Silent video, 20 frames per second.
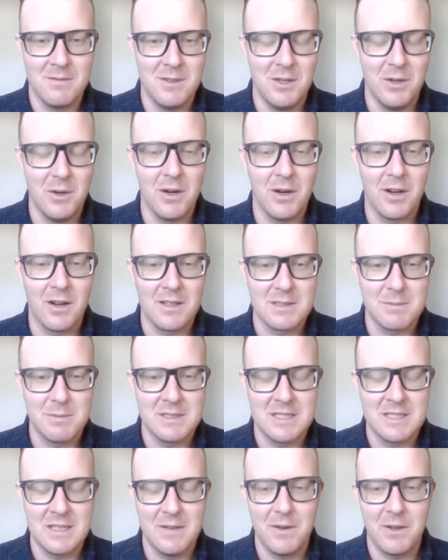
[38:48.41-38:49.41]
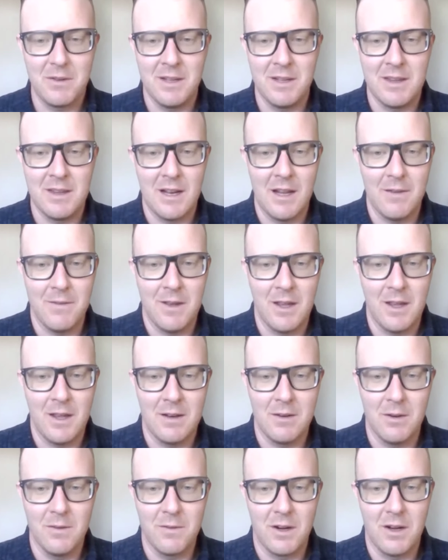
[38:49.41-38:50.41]
New York specifically that have
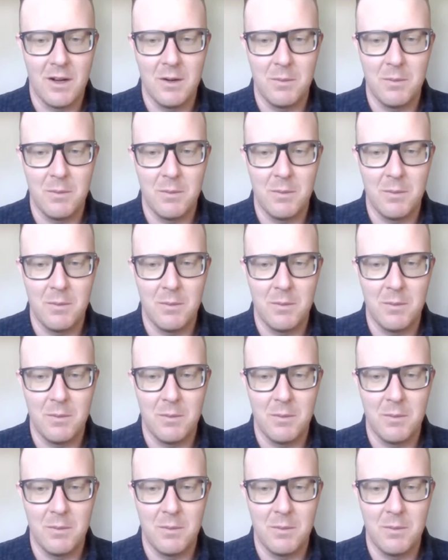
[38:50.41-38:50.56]
had over